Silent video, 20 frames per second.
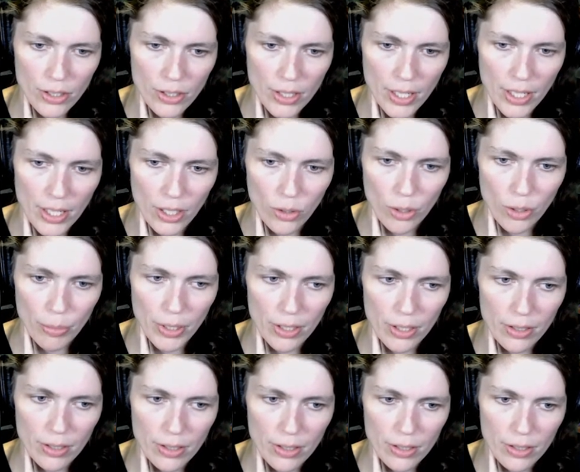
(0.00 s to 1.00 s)
And equip it
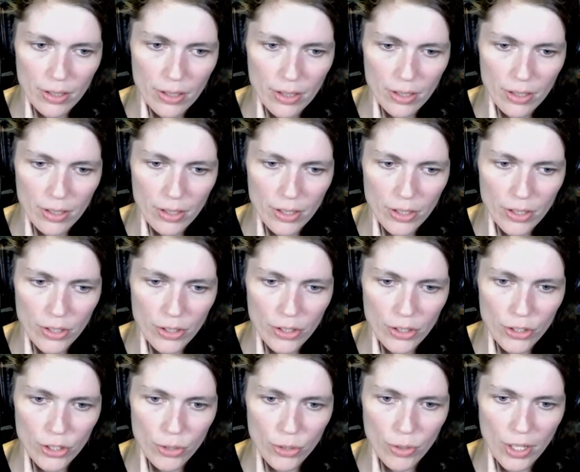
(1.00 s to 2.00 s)

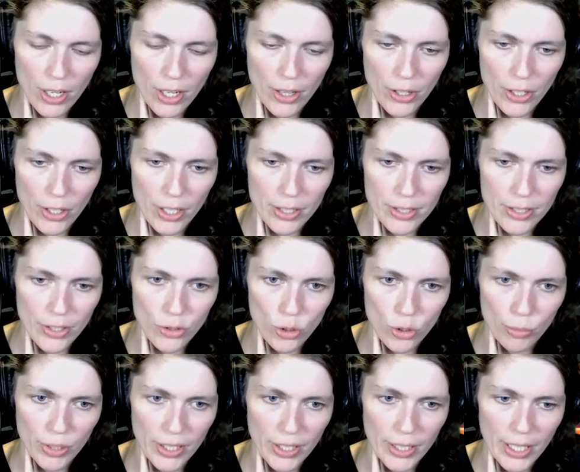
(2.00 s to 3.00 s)
to our other Ancestral
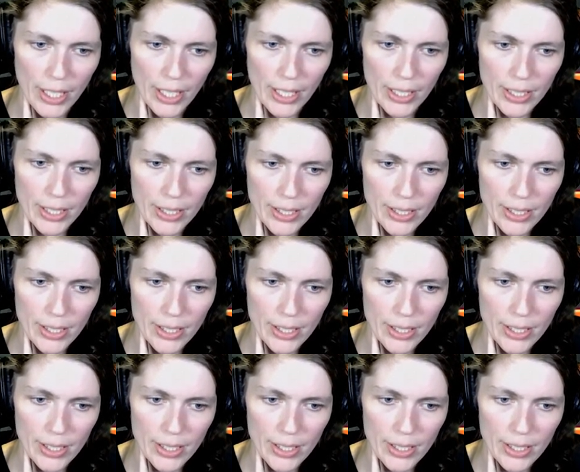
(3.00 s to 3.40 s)
Blade guy.